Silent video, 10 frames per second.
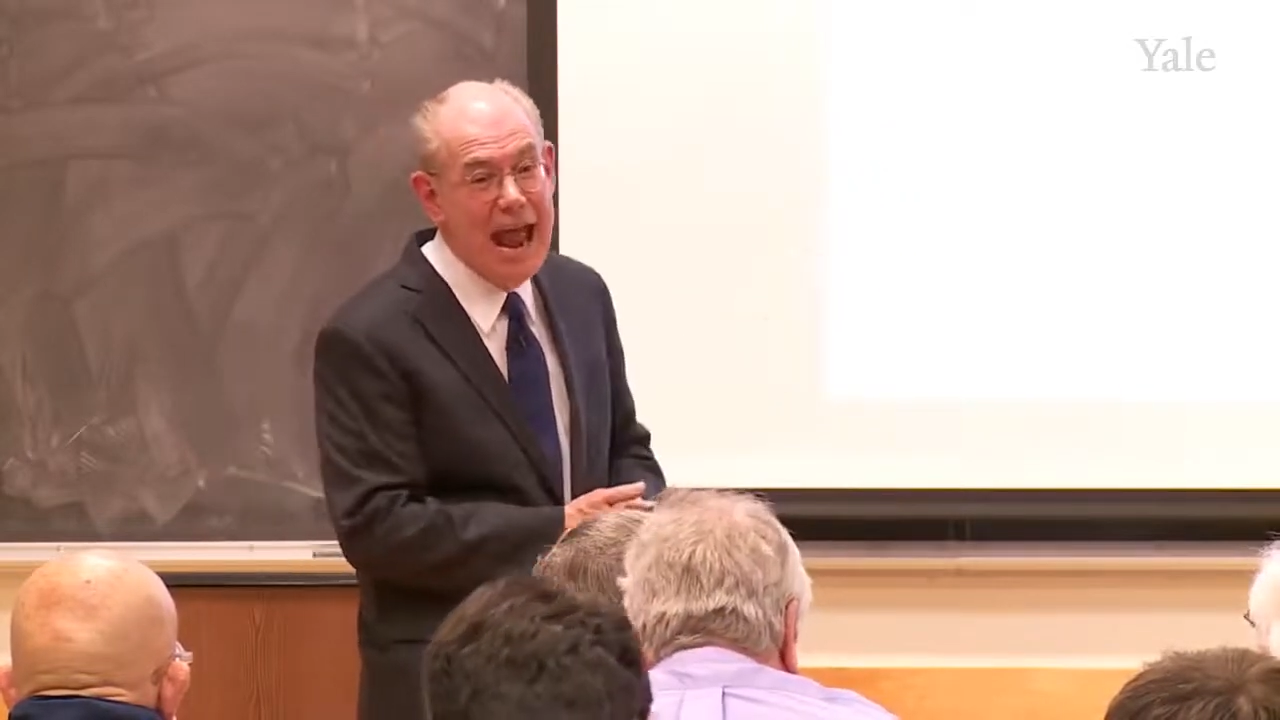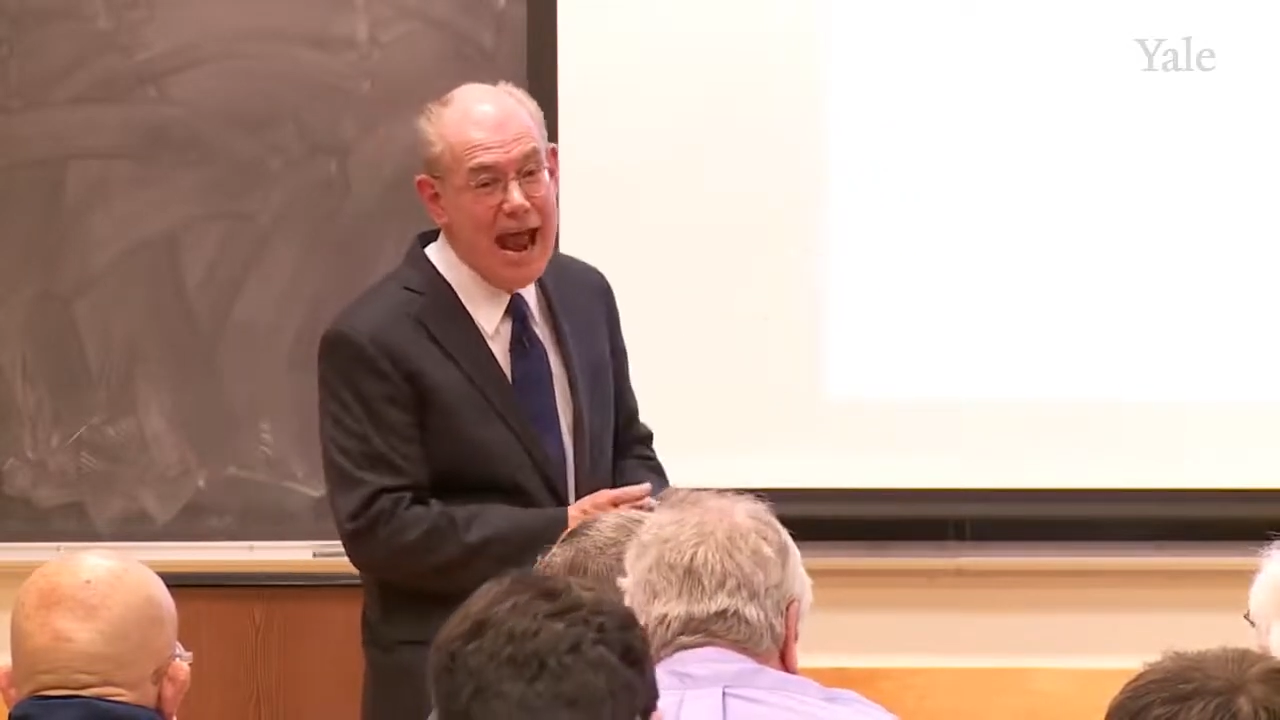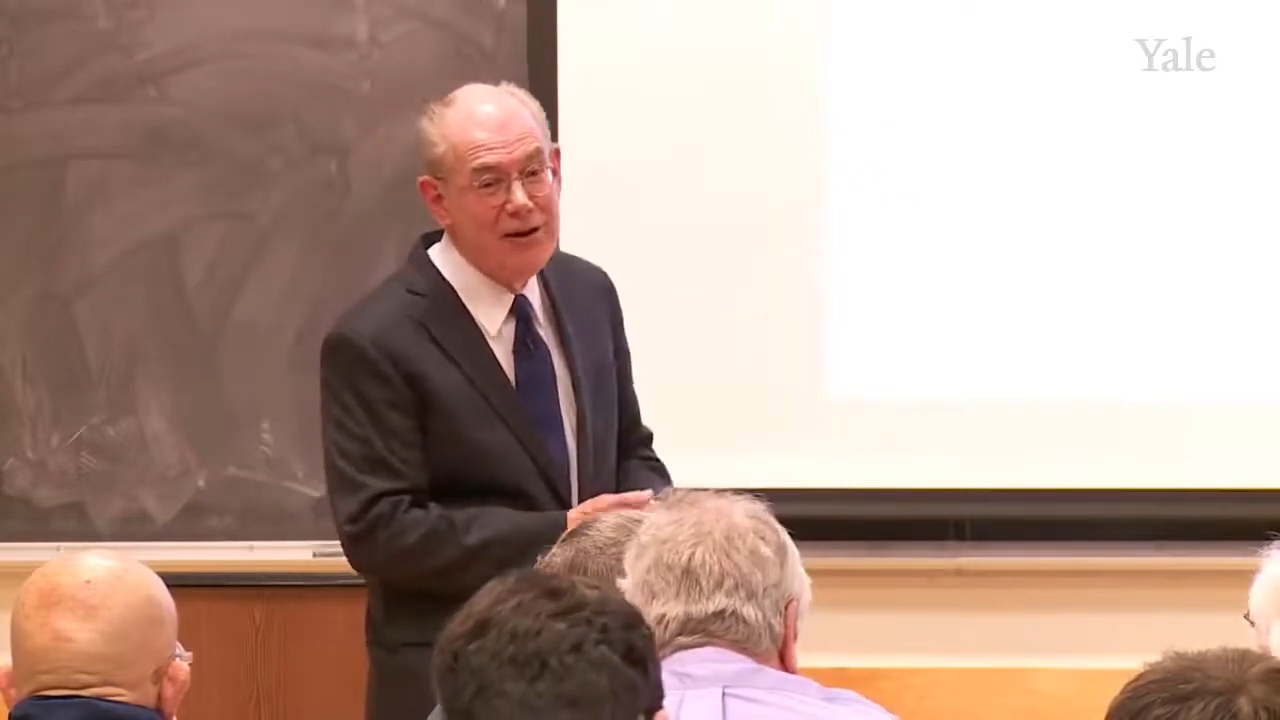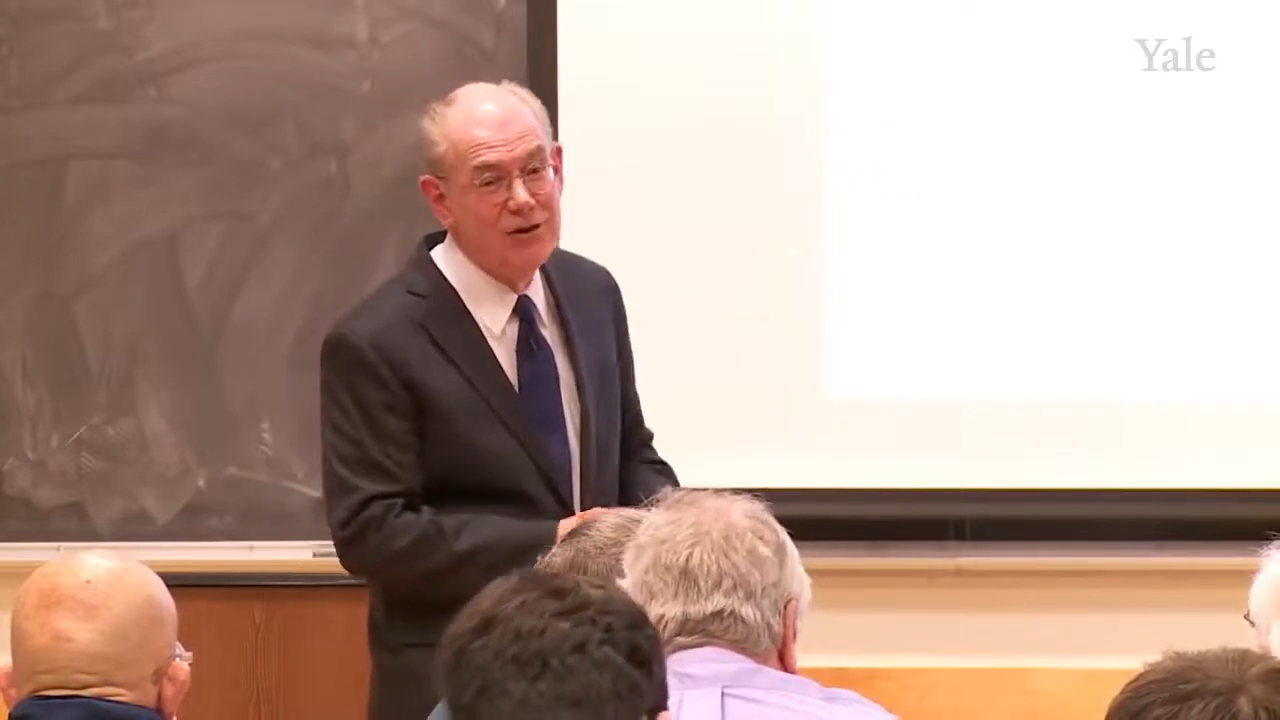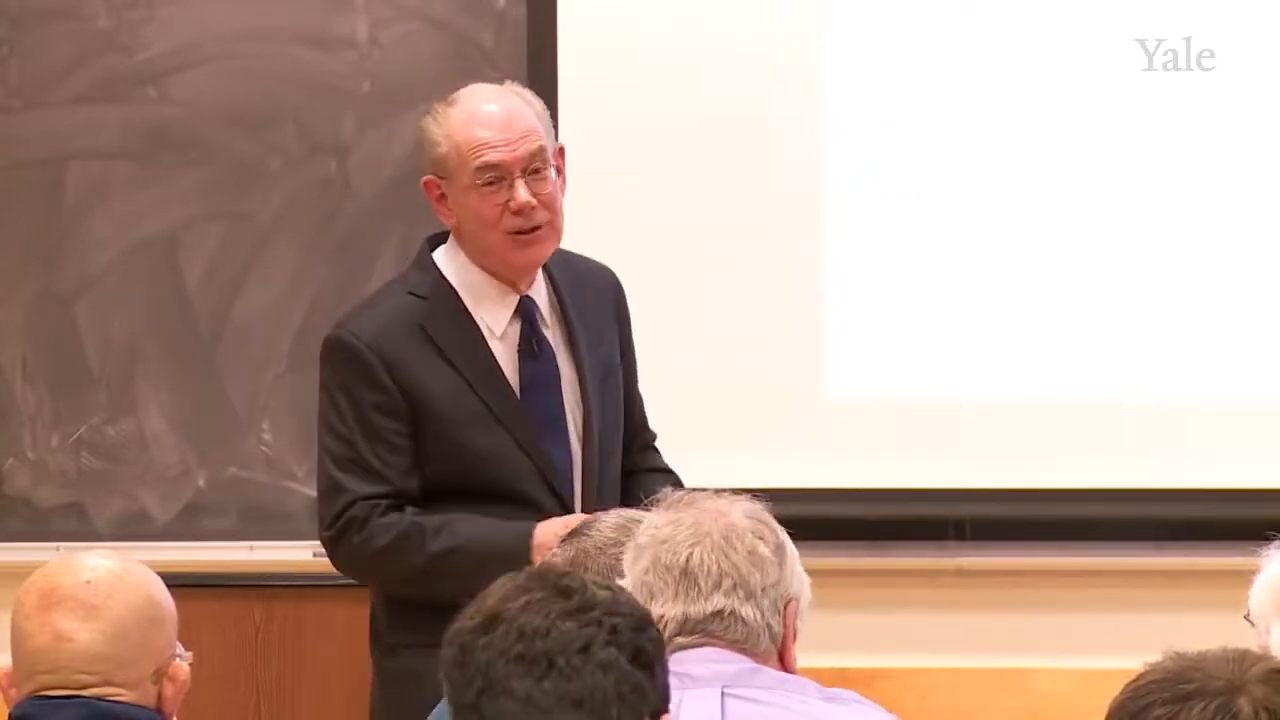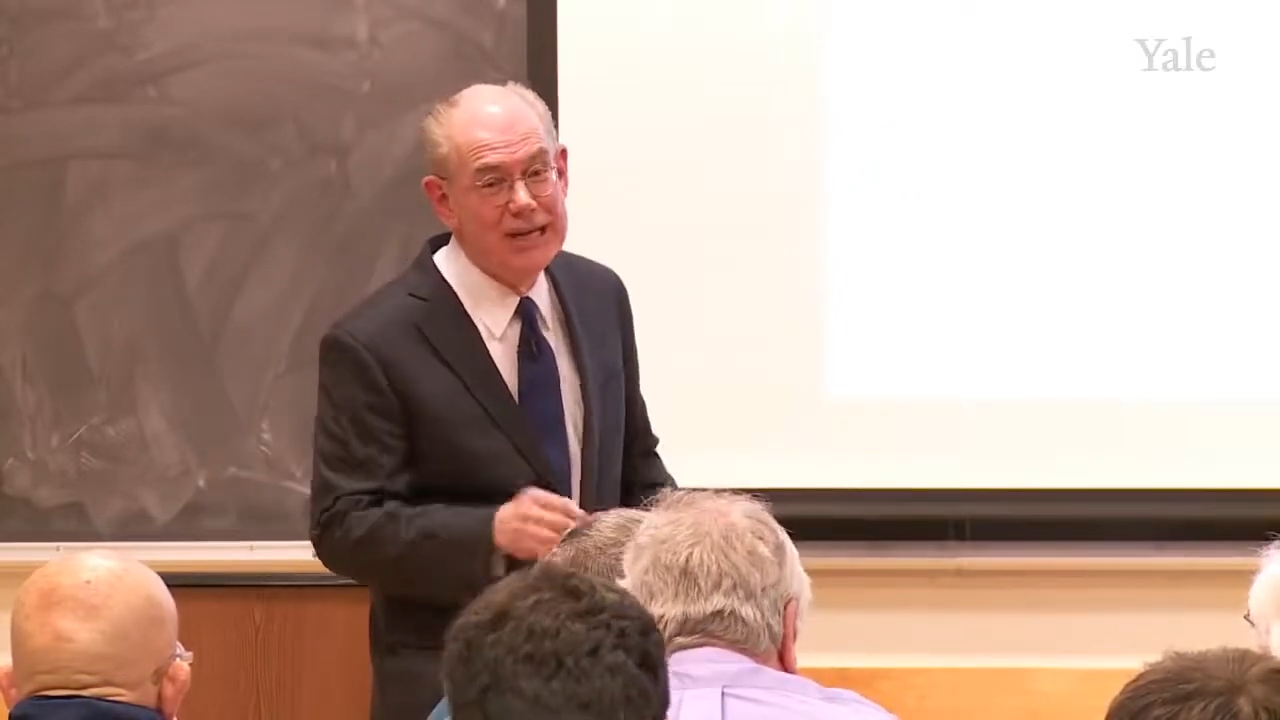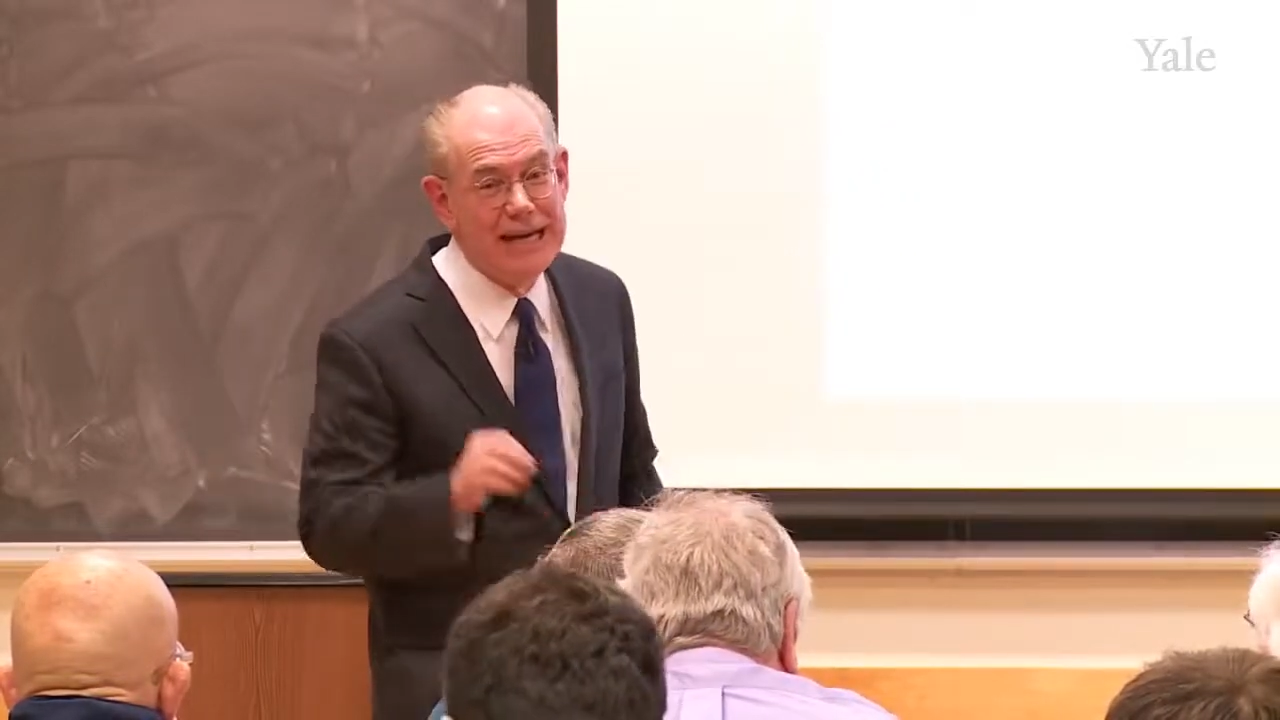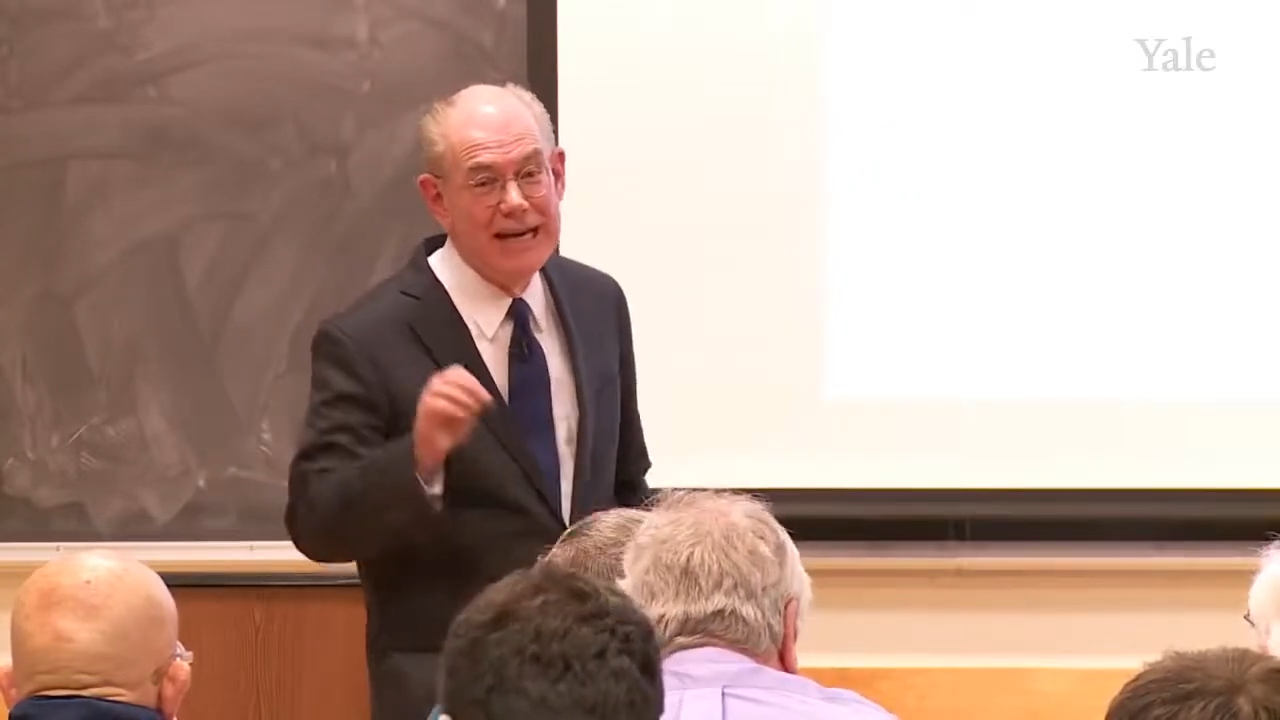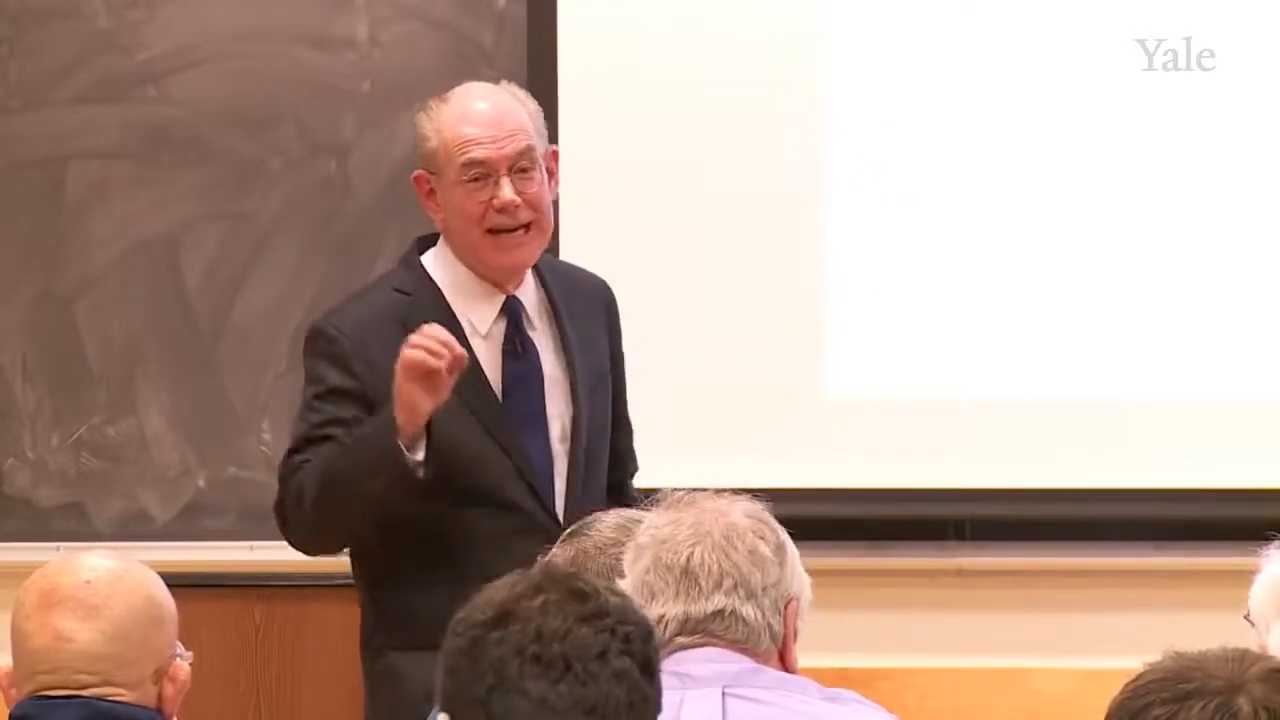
actually